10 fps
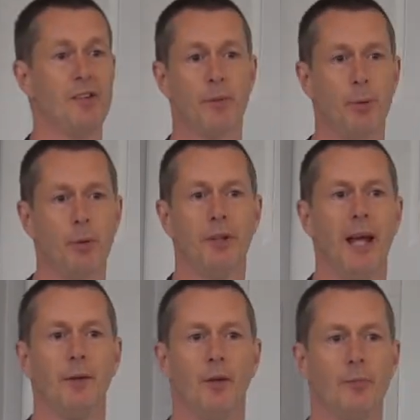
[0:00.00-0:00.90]
is to pull
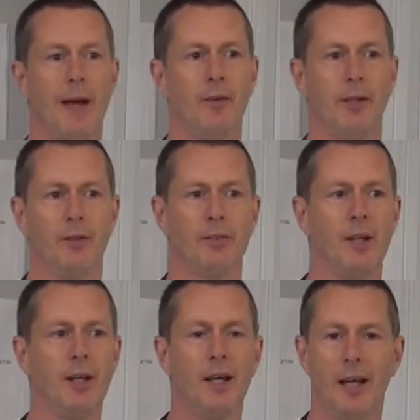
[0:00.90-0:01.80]
down those barriers.
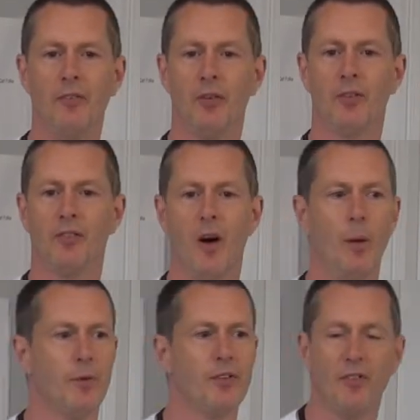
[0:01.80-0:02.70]
African
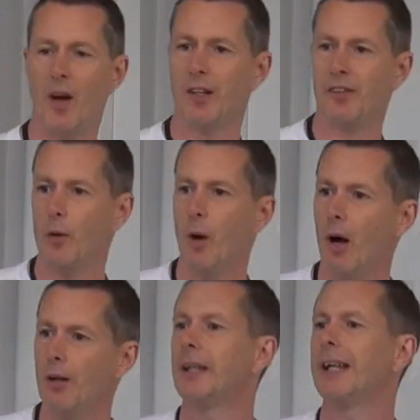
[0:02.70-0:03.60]
farmers fight so
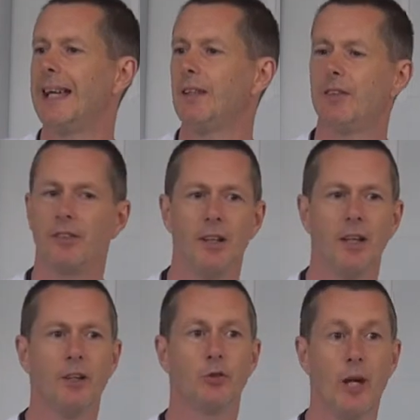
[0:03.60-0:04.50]
hard against
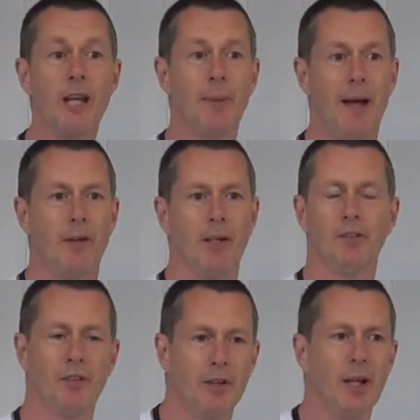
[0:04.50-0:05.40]
trade
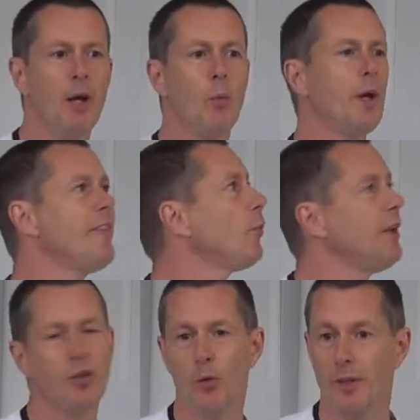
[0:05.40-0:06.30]
barriers that whatever
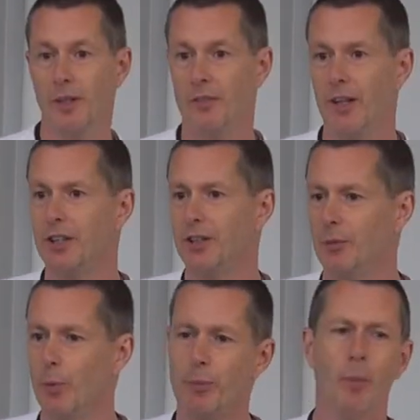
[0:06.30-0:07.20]
we do with
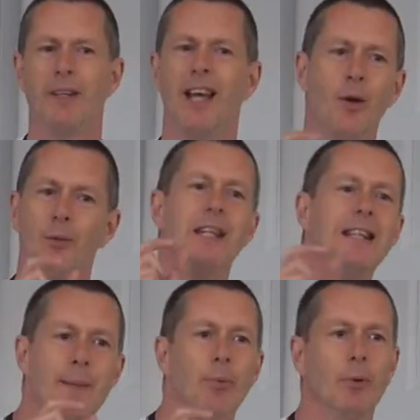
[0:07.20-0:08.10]
innovation will probably only
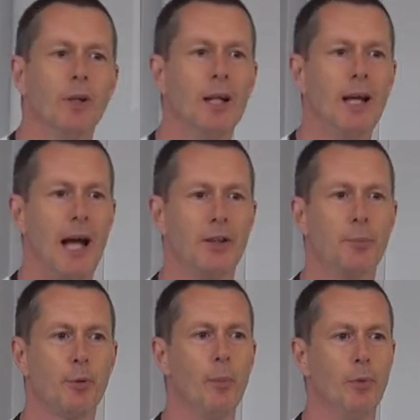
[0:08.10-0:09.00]
nibble at the
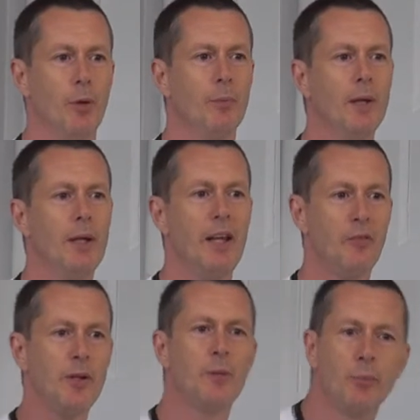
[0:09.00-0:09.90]
problem.
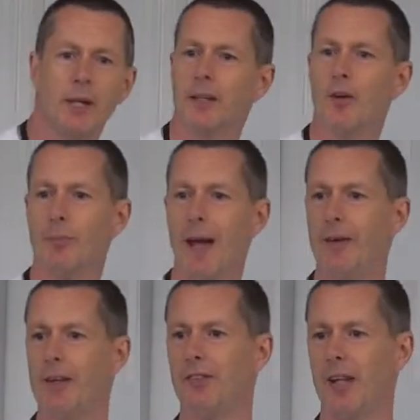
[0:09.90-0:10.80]
If we could bring those
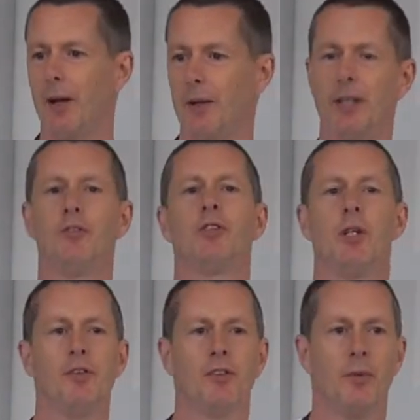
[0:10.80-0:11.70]
barriers down and
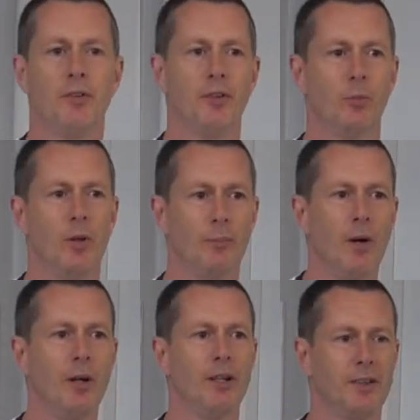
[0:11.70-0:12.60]
introduce them into the world
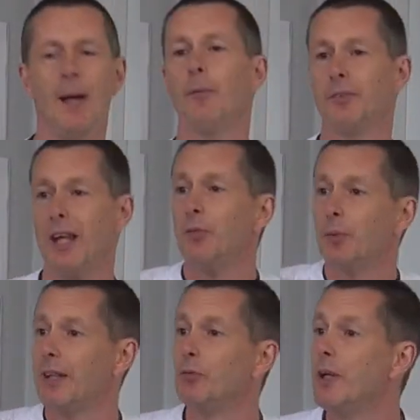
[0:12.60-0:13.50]
market, that, that's
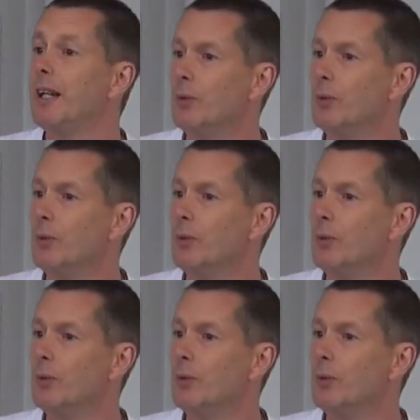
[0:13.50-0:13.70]
what they really